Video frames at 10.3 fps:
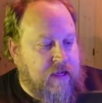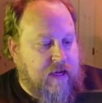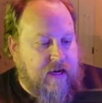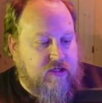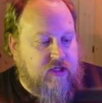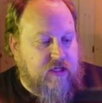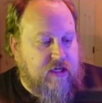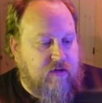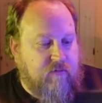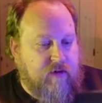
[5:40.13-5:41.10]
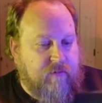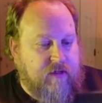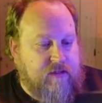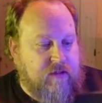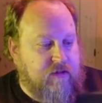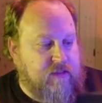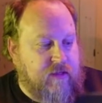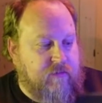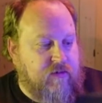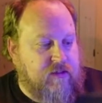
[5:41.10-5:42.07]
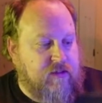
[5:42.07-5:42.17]
and actually in here what I'm going to do is
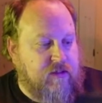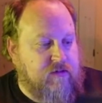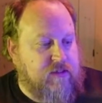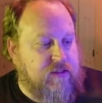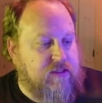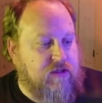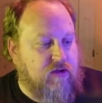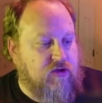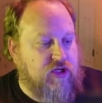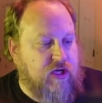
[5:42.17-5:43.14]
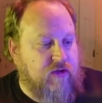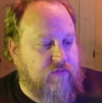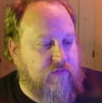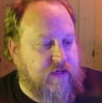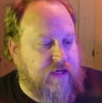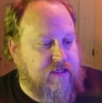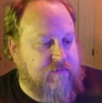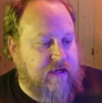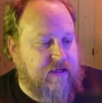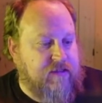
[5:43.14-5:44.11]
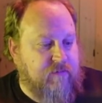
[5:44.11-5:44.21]
I'm going to use this skull shelf, and it has
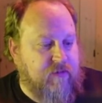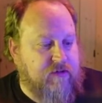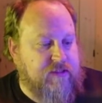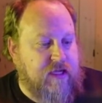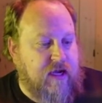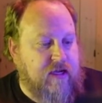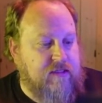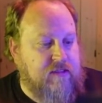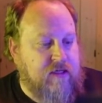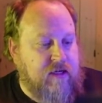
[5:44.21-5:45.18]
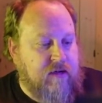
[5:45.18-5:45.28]
magnets on both sides,